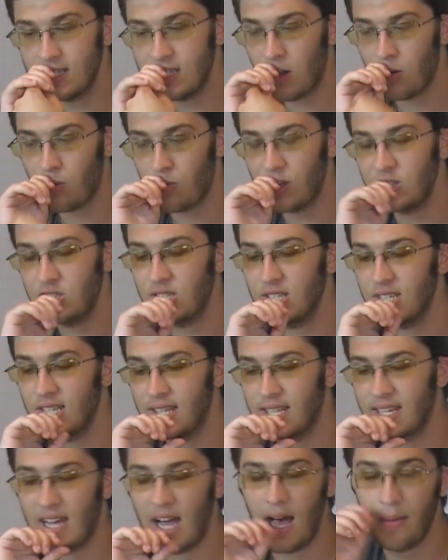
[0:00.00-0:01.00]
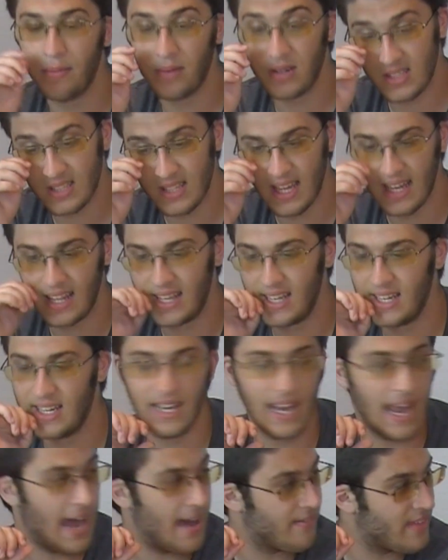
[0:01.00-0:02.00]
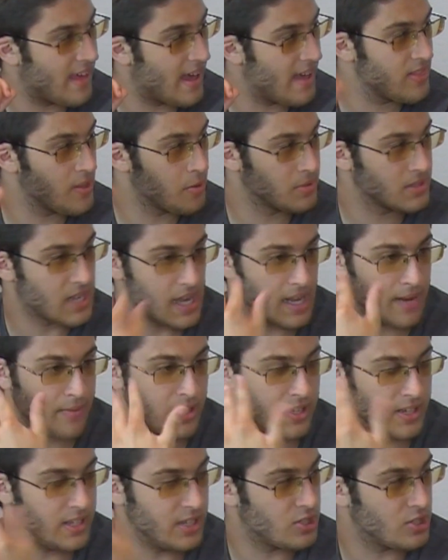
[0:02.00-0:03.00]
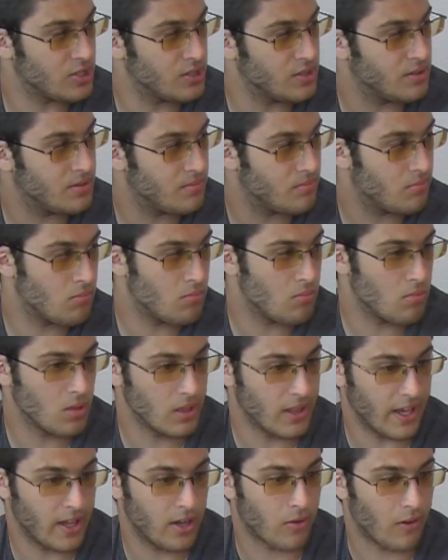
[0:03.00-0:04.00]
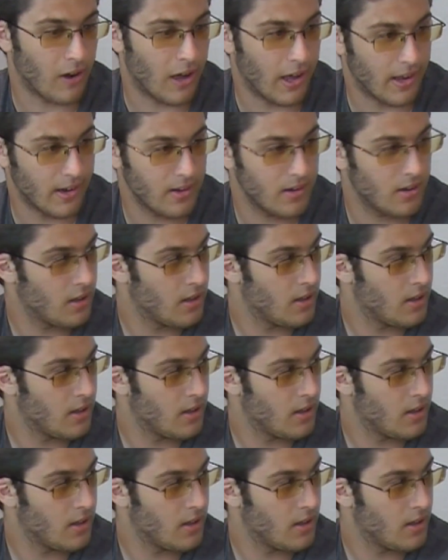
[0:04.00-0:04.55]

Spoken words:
Because originally in the comics that he didn't have that. That was kind of an addition later on.